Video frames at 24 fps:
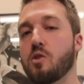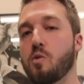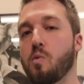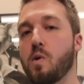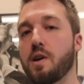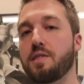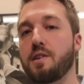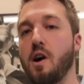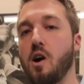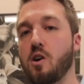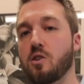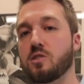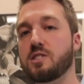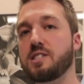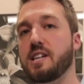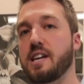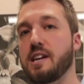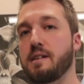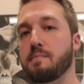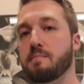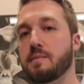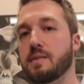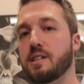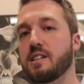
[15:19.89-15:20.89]
with our
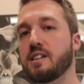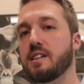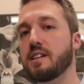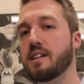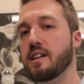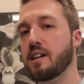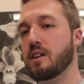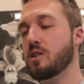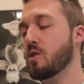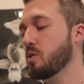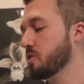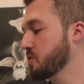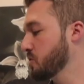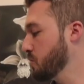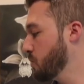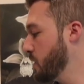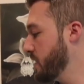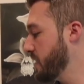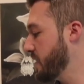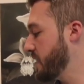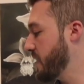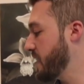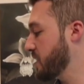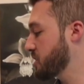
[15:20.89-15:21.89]
team in Costa
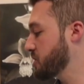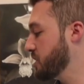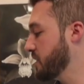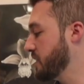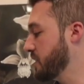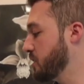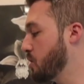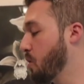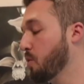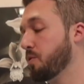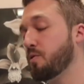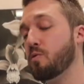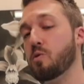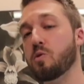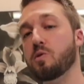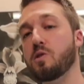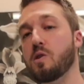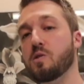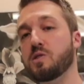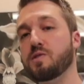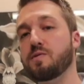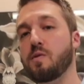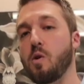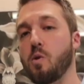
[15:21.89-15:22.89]
Rica and actually go through
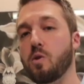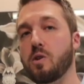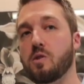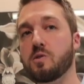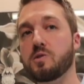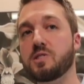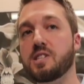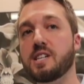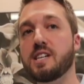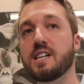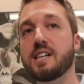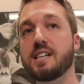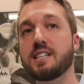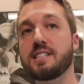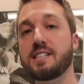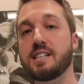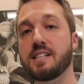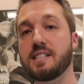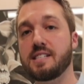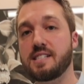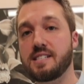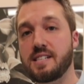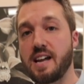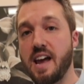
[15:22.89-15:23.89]
those photos
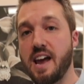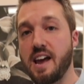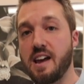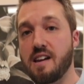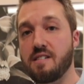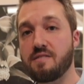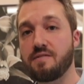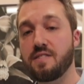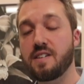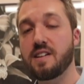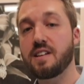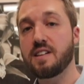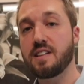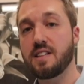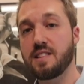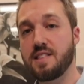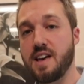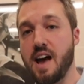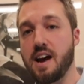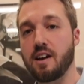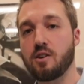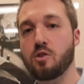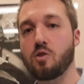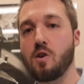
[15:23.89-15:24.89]
to save
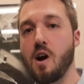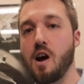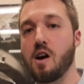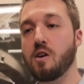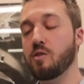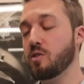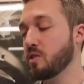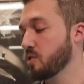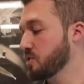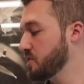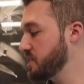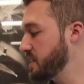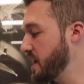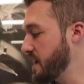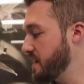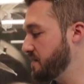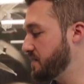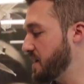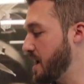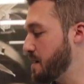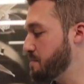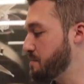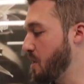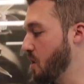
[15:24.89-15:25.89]
that crown or
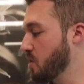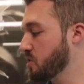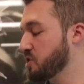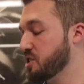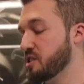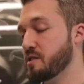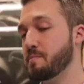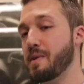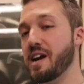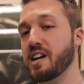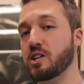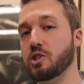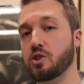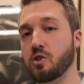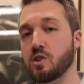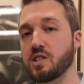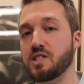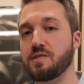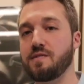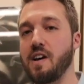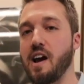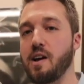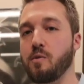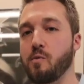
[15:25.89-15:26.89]
save that margin to make sure
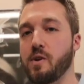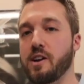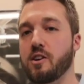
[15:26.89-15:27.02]
it's fine.